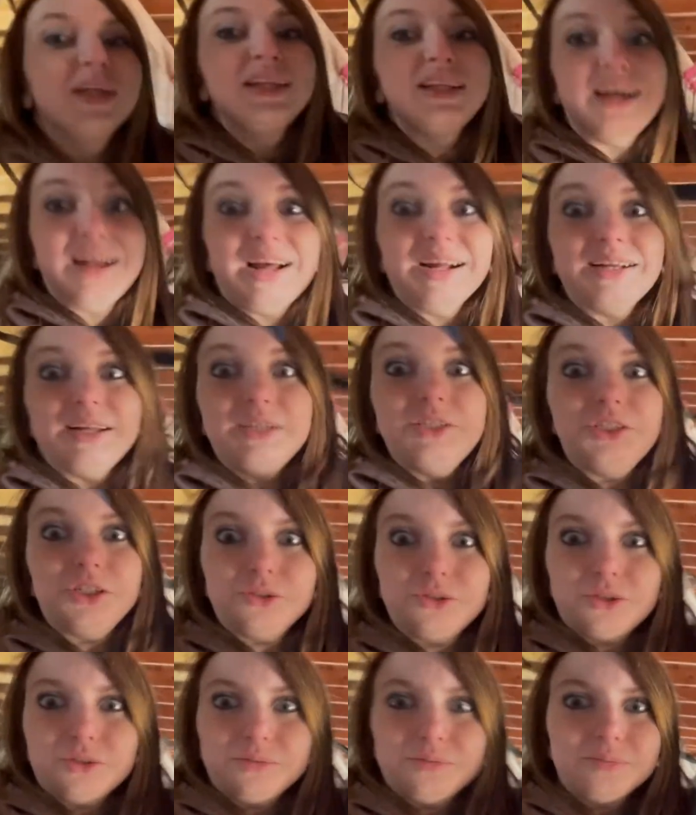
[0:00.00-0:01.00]
that act like
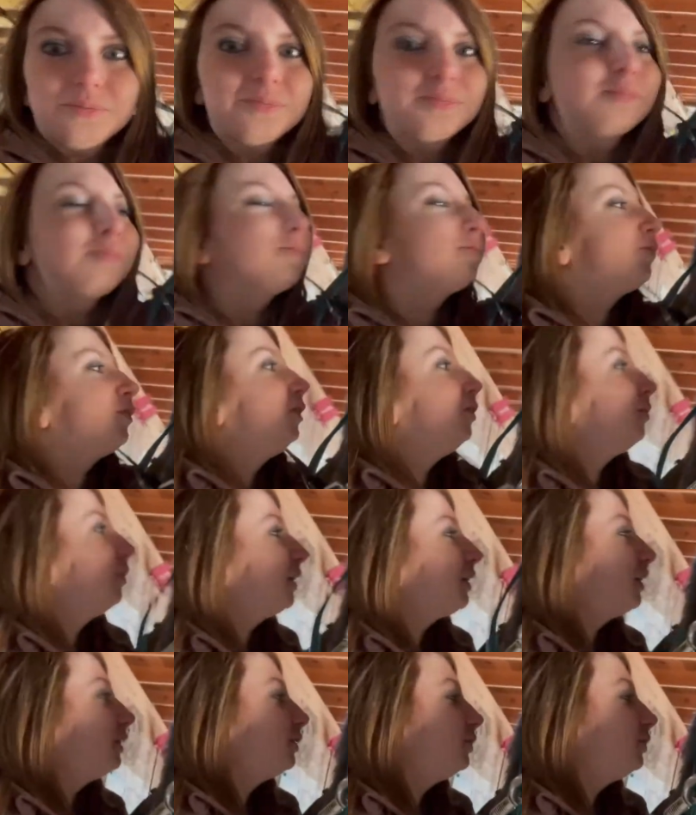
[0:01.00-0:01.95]
children. You act like